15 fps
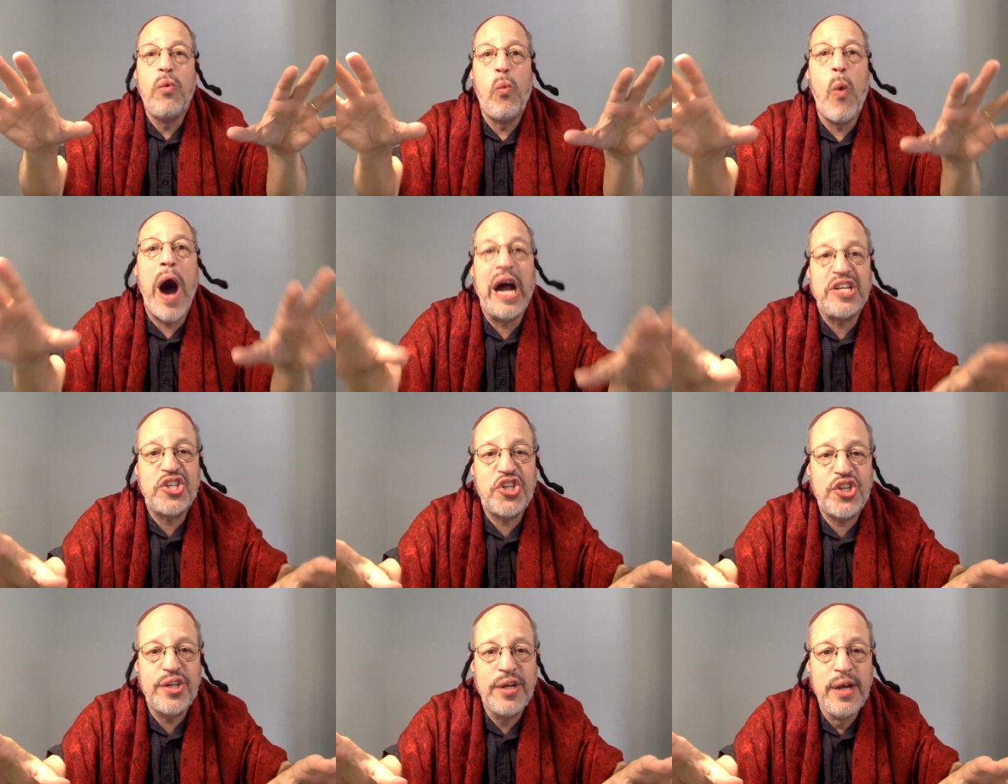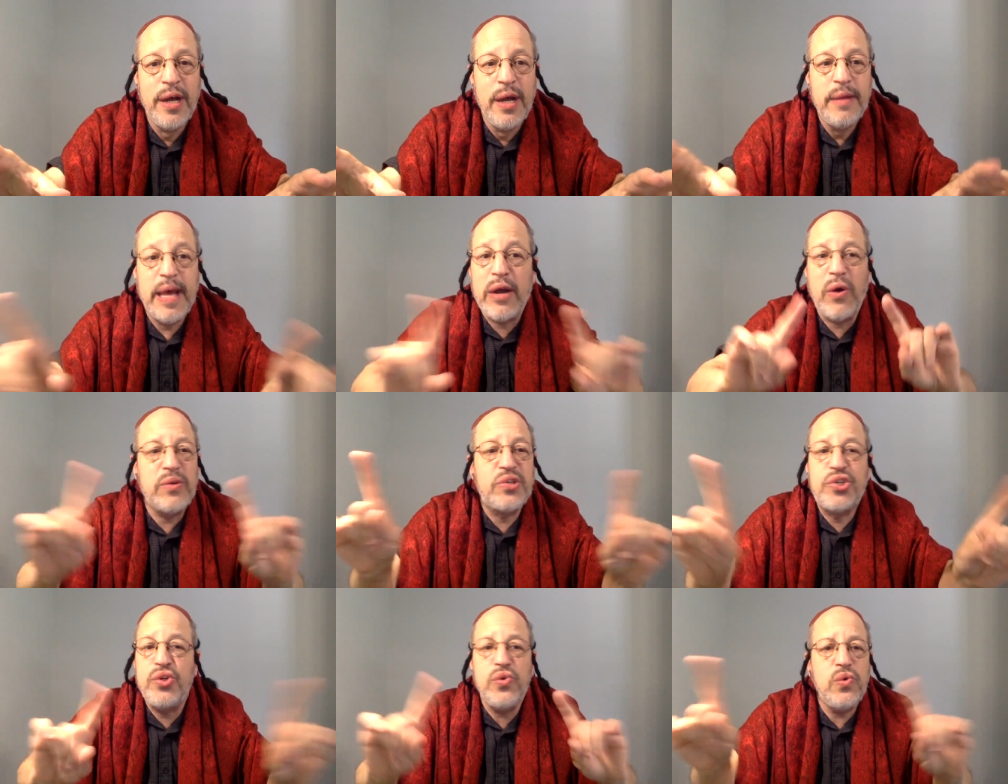watch. They
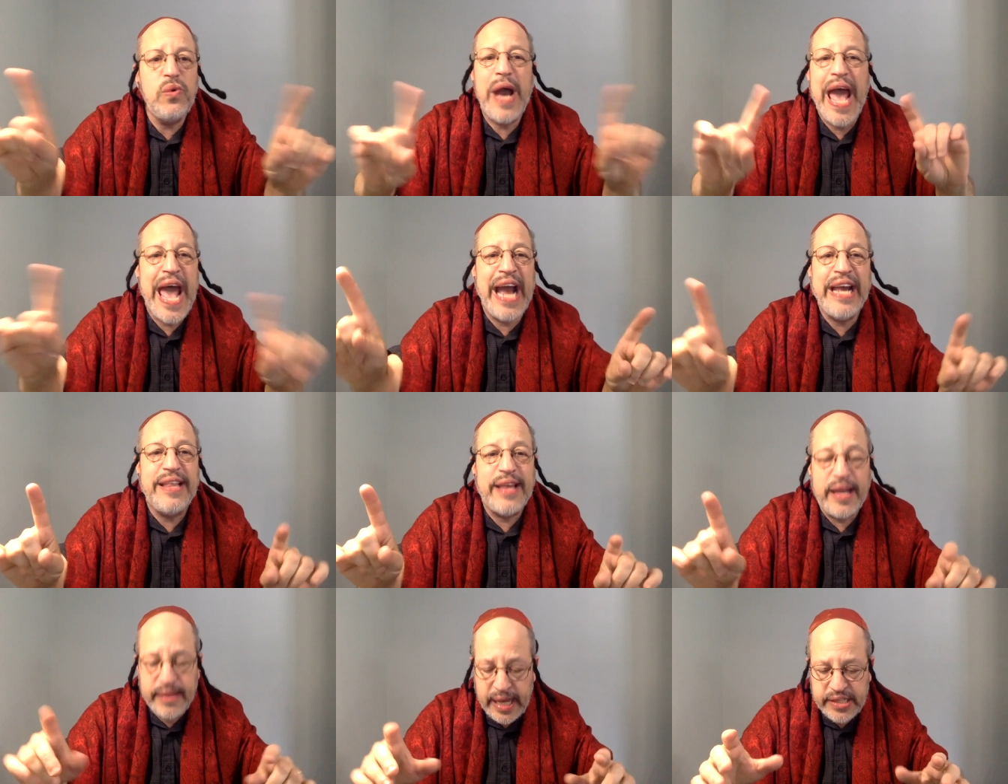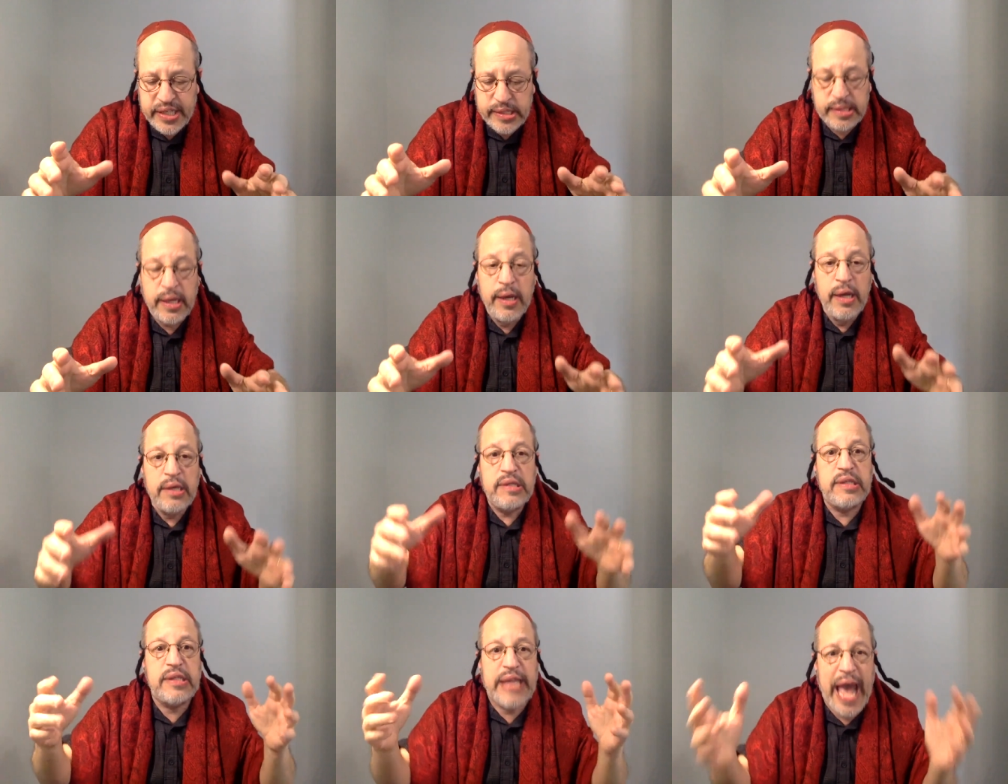don't do anything. They just
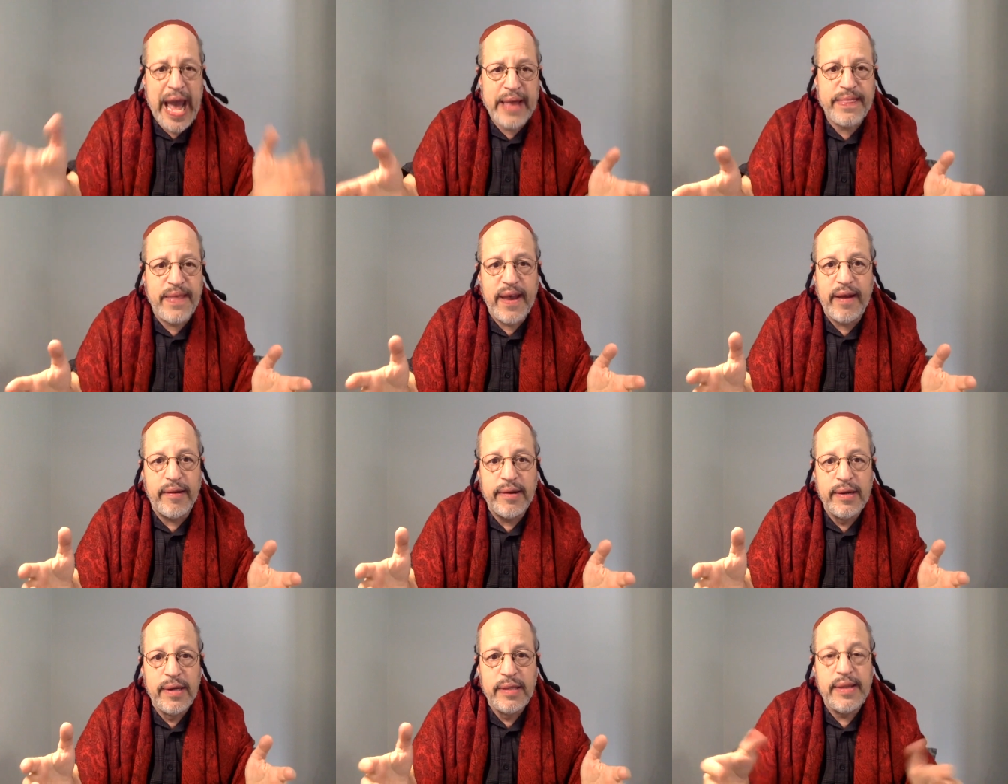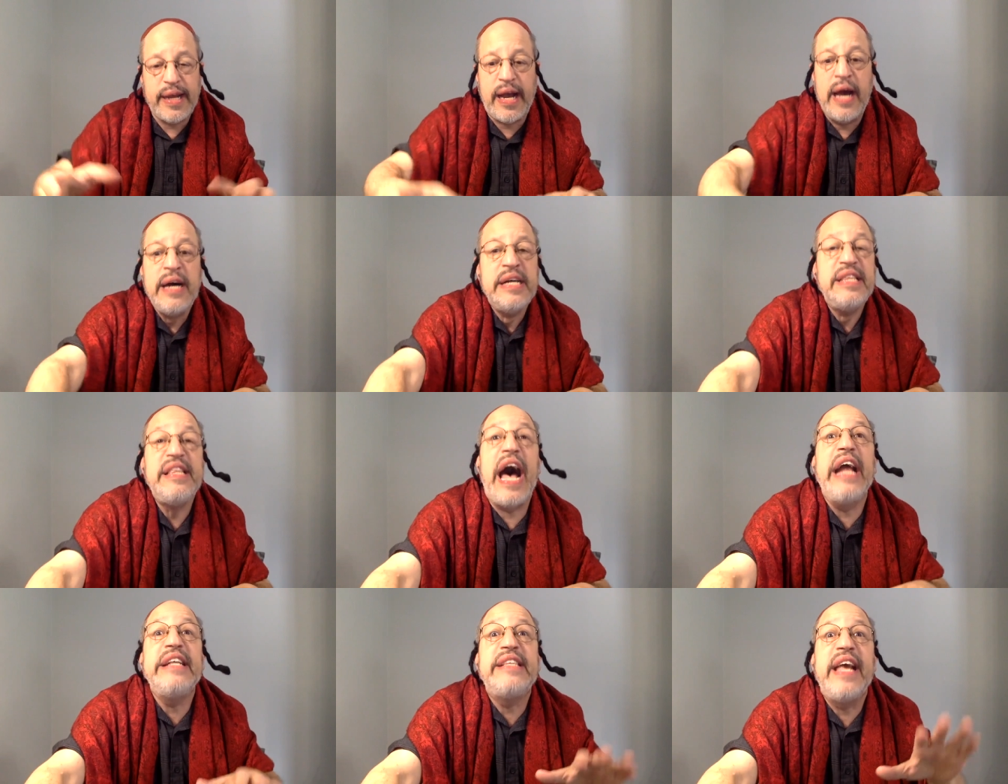stand there like a
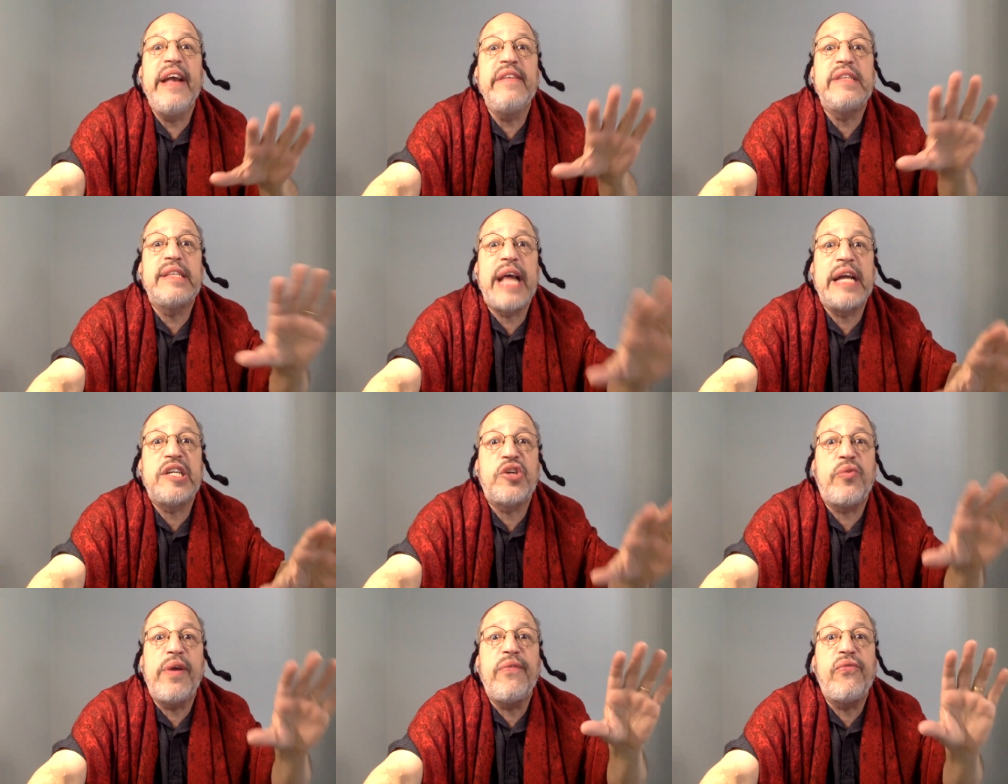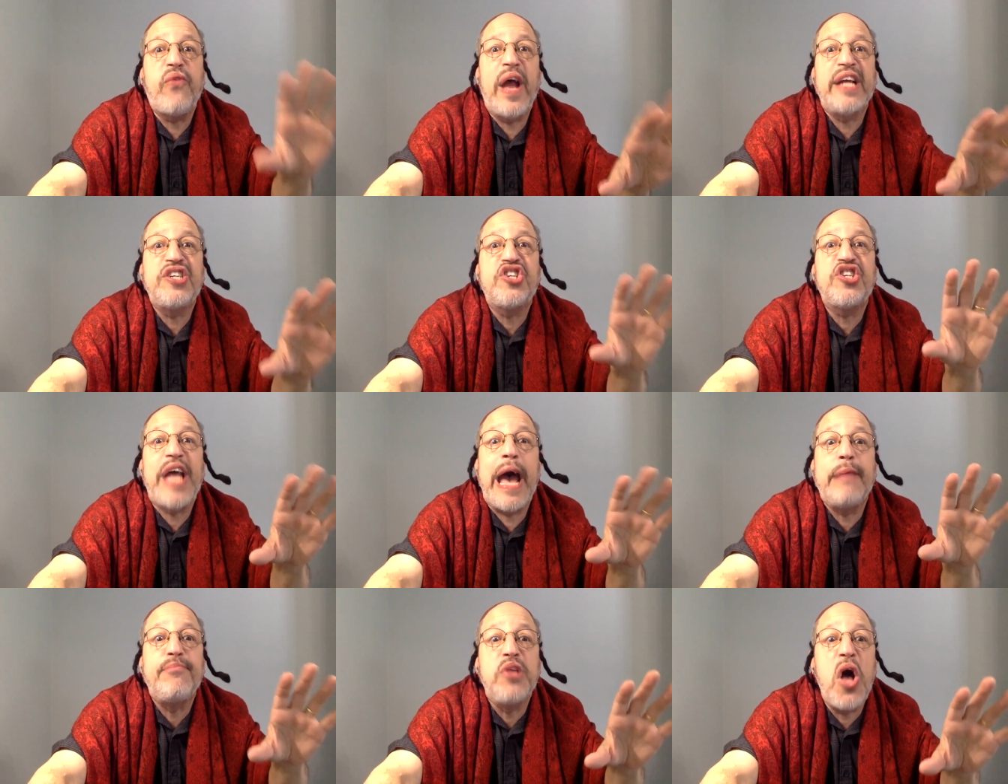nineteenth century French
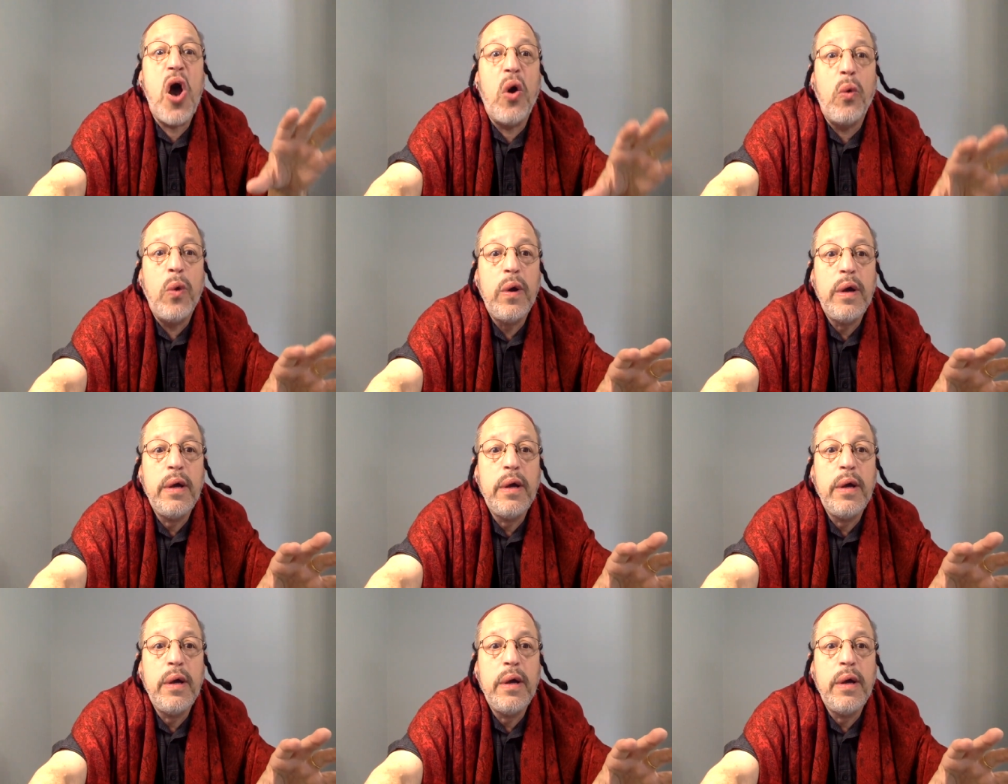tableau.